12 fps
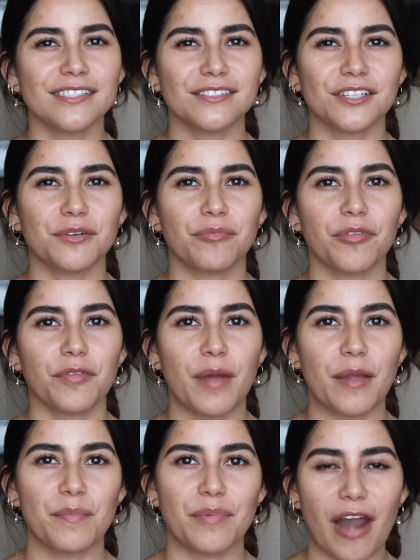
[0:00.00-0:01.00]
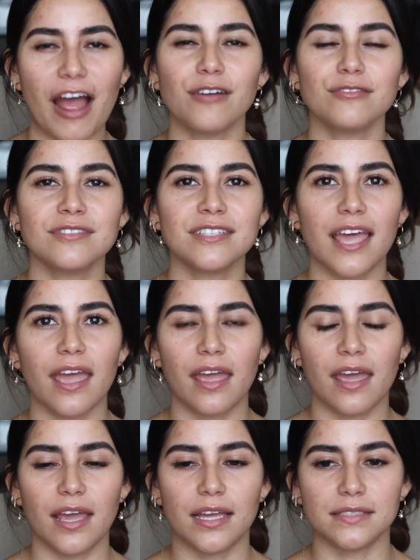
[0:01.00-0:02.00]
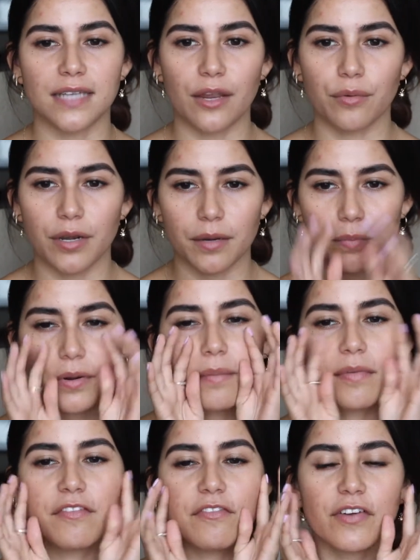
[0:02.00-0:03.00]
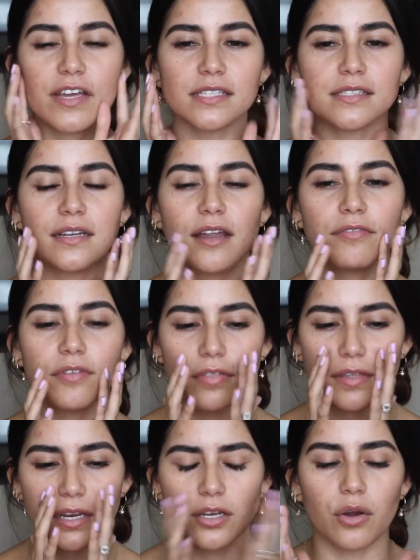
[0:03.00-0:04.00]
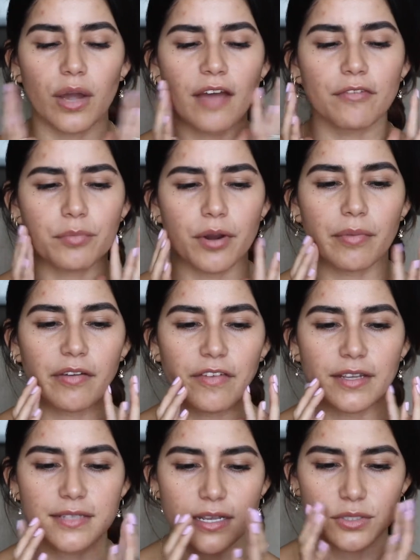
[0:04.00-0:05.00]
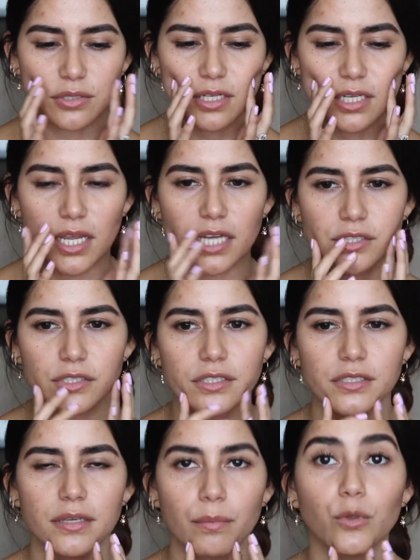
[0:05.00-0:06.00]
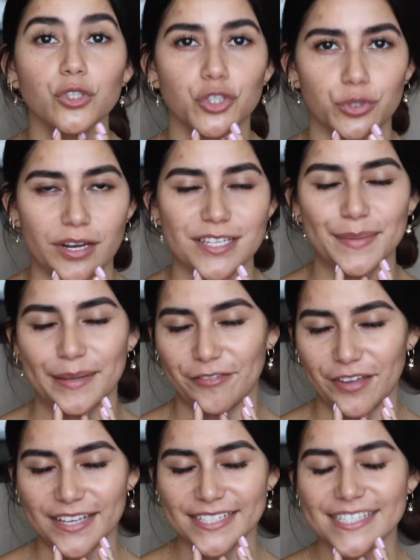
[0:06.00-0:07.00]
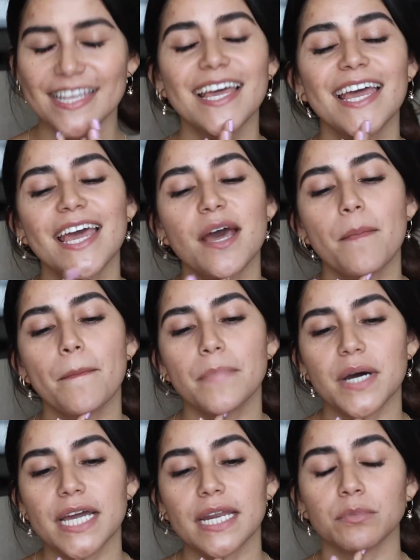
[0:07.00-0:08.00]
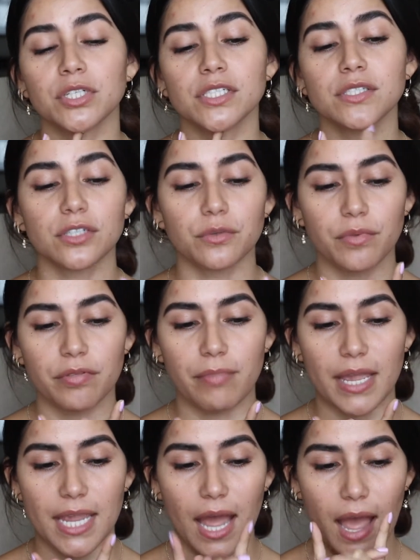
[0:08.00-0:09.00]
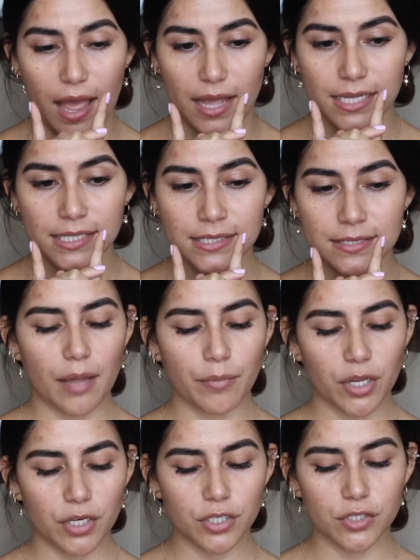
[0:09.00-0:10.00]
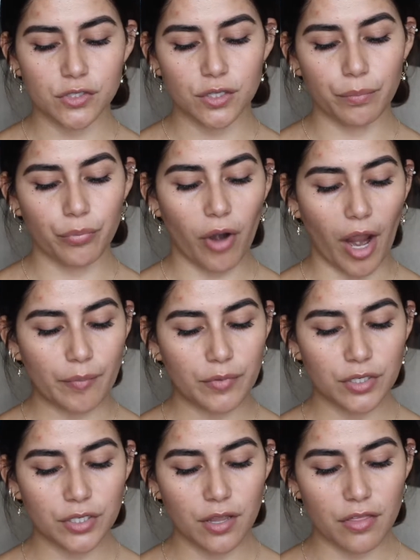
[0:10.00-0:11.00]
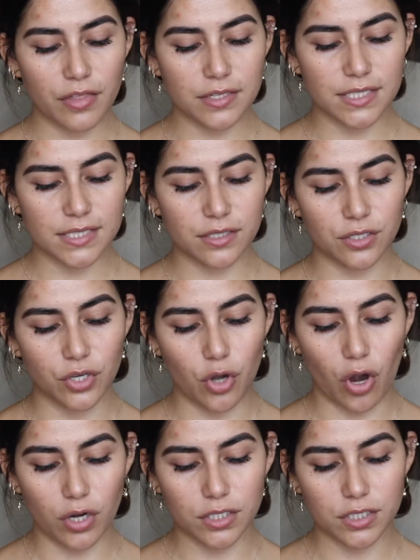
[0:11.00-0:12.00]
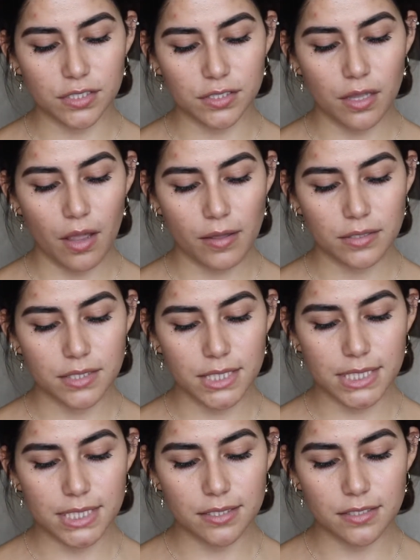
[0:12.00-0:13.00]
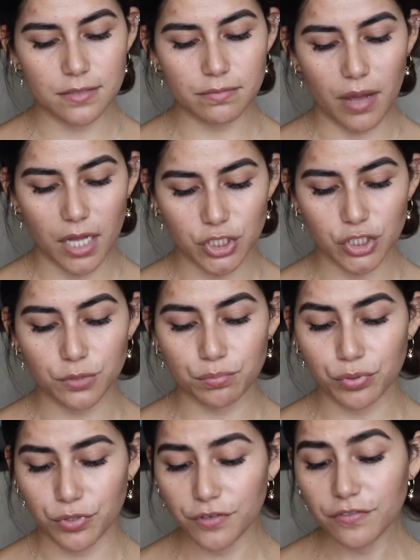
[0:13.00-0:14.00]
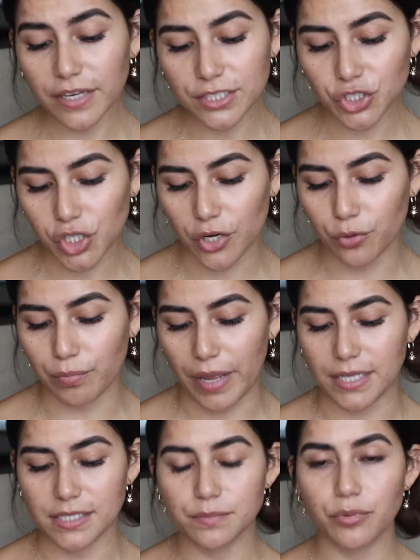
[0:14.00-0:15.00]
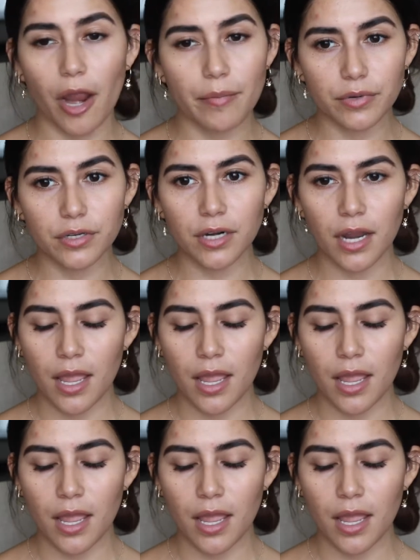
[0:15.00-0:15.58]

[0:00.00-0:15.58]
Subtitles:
start with my brows, and I already prime my face and everything. No, I haven't primed my face actually. I just moisturize my face. But I'm gonna start with my eyes. I'm gonna use a primer. This is the NARS Tinted Smudge Proof Eyeshadow Base Primer.